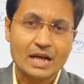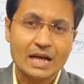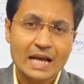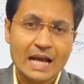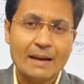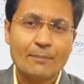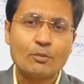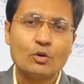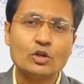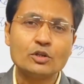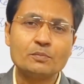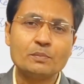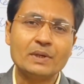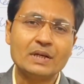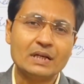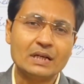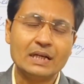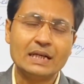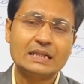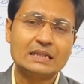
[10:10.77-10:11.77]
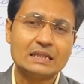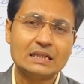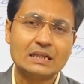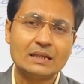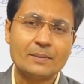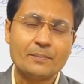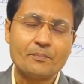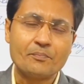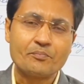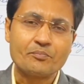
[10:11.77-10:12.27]
appointment letter.
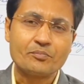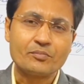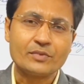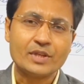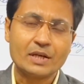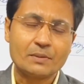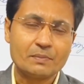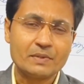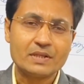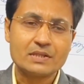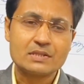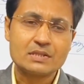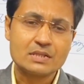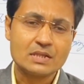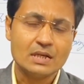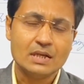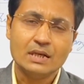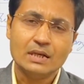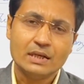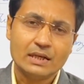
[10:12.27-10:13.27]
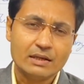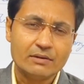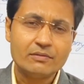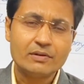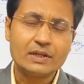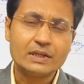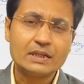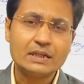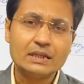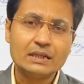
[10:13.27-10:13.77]
That means
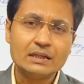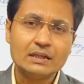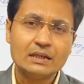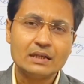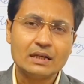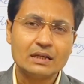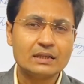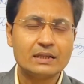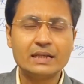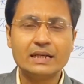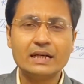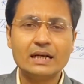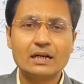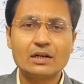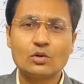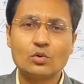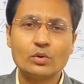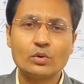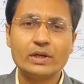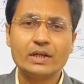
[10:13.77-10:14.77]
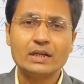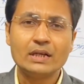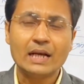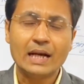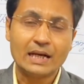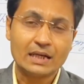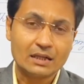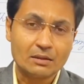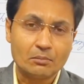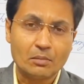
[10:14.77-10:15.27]
everything they are doing
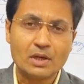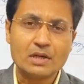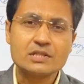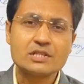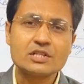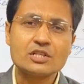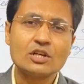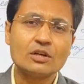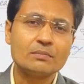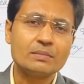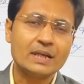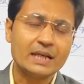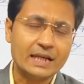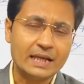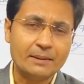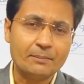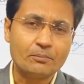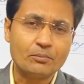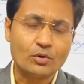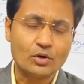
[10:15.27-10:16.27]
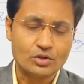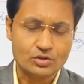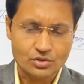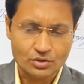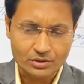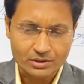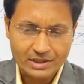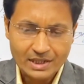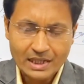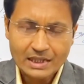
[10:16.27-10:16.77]
at the mercy of the employer. So
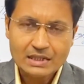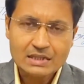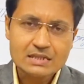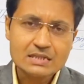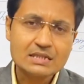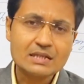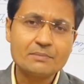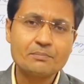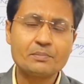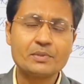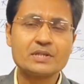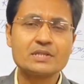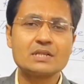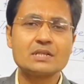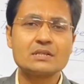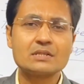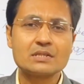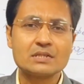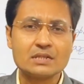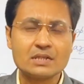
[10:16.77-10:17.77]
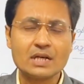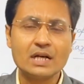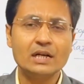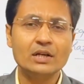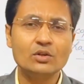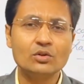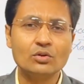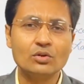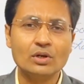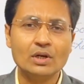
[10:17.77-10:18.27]
that is the present
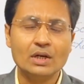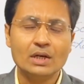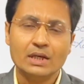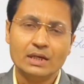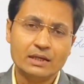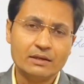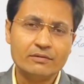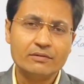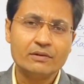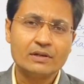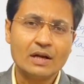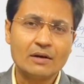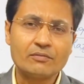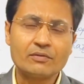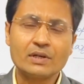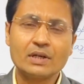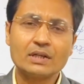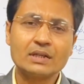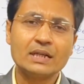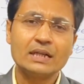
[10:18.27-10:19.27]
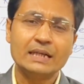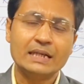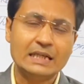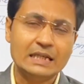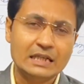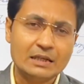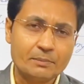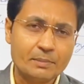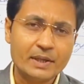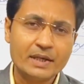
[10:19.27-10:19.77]
scenario even after the
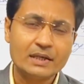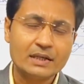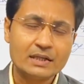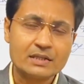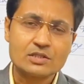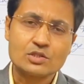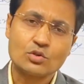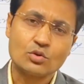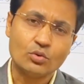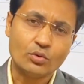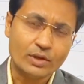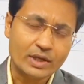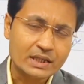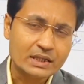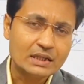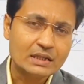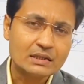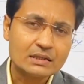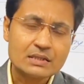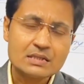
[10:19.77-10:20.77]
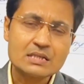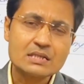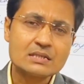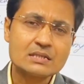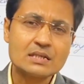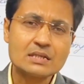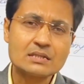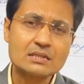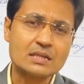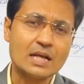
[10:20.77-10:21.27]
independence. So whether this is
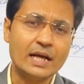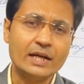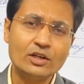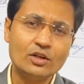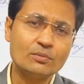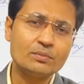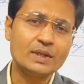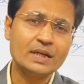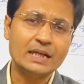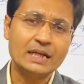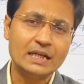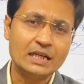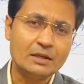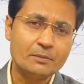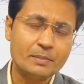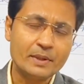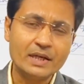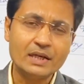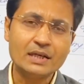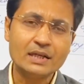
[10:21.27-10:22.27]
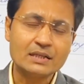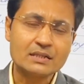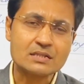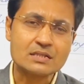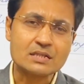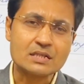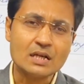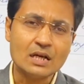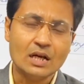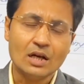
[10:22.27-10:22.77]
the sign of the
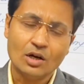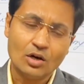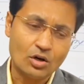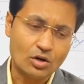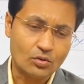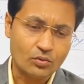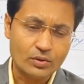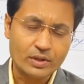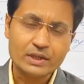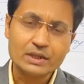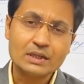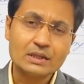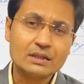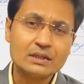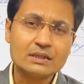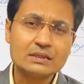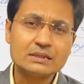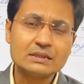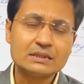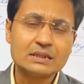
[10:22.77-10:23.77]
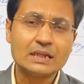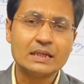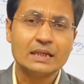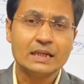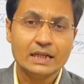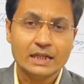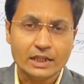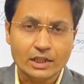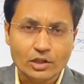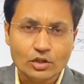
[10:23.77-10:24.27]
independence or whether this is a
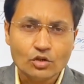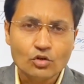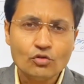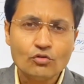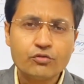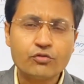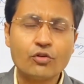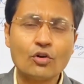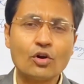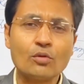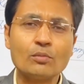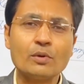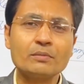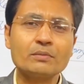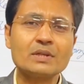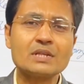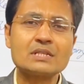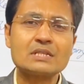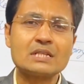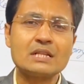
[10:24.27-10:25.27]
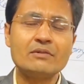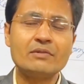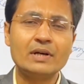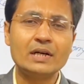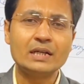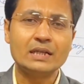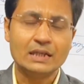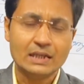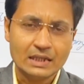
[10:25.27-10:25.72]
new form of the slavery,